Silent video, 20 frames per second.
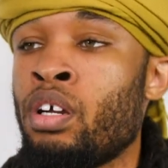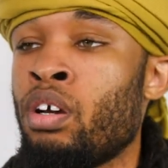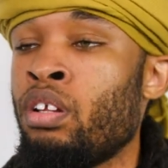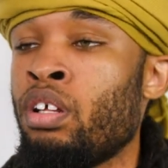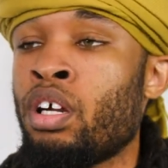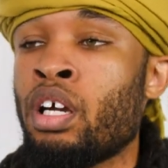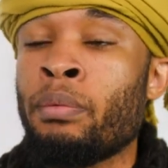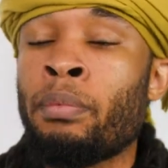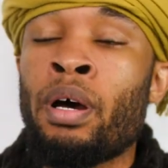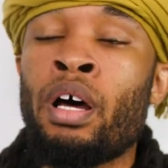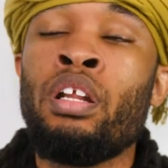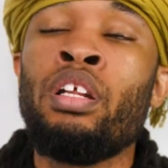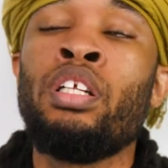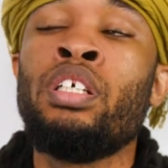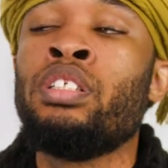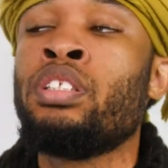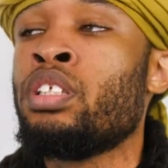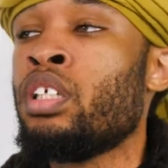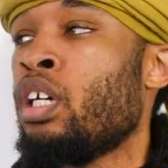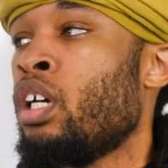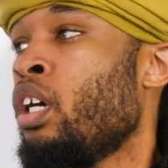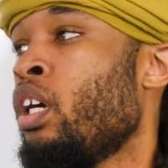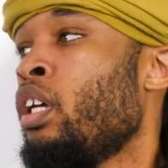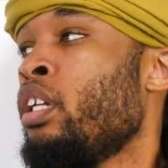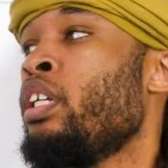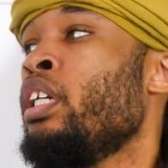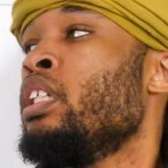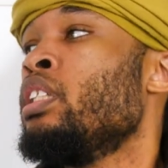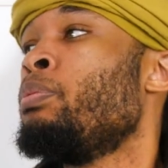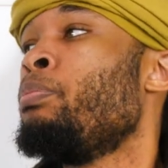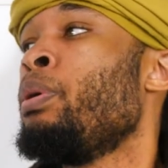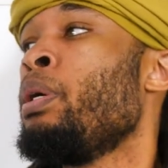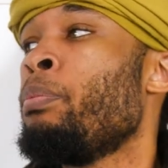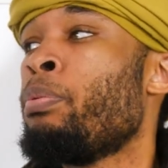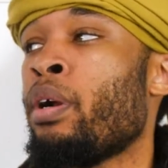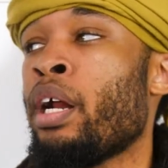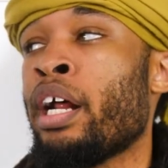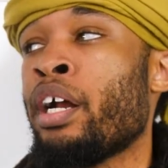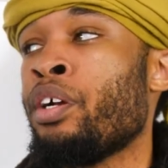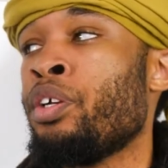go look up all of these
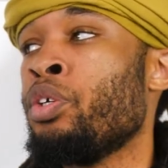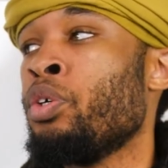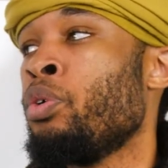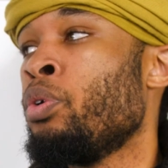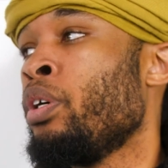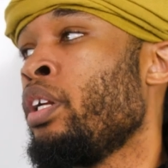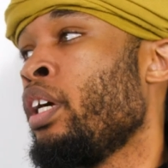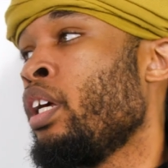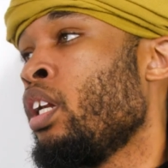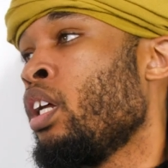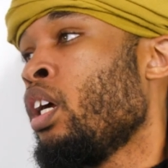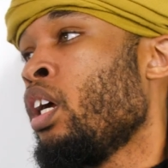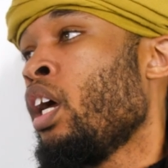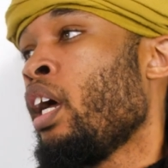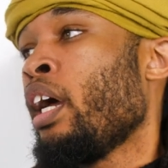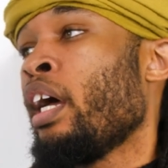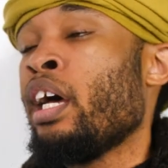people that are doing it.